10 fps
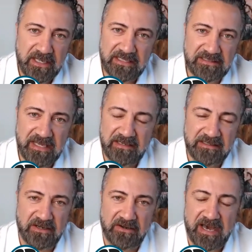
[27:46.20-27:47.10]
And
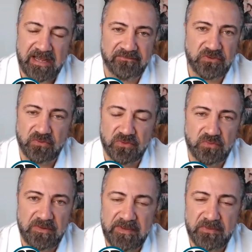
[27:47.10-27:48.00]
then, out of 2
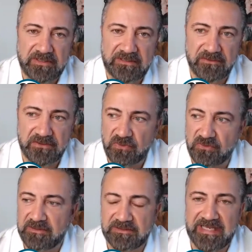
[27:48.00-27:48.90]
or 3 people that tell their
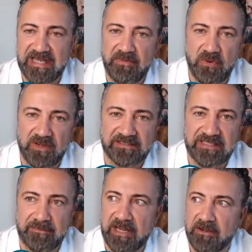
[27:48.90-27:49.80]
story, there's going to be one that's
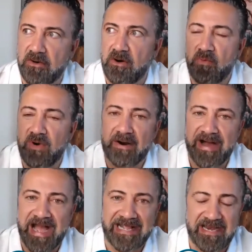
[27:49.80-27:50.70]
going to be like, oh, wow,
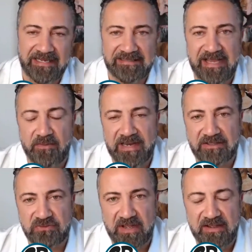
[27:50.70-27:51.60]
I got to get that one
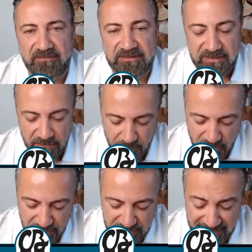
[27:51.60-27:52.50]
out to every single
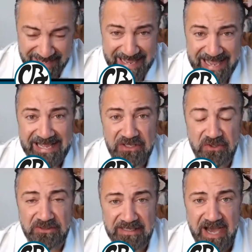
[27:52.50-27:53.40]
person. And
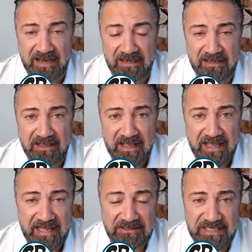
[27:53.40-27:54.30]
you're done.
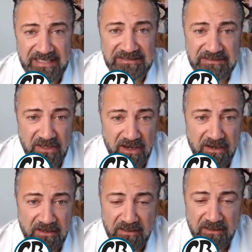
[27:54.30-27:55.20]
And chances
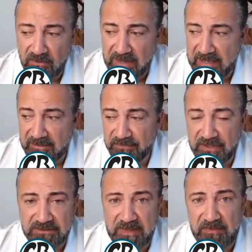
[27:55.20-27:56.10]
are, Grant,
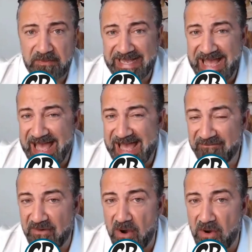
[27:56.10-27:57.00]
there's people that
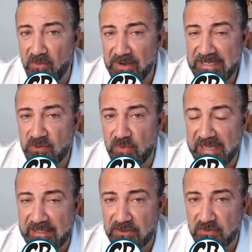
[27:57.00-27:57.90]
have already
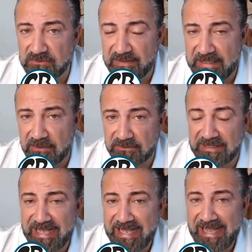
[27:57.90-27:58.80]
created those videos
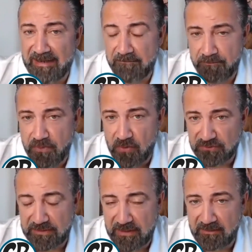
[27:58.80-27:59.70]
and
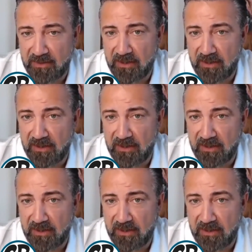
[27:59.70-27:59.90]
posted them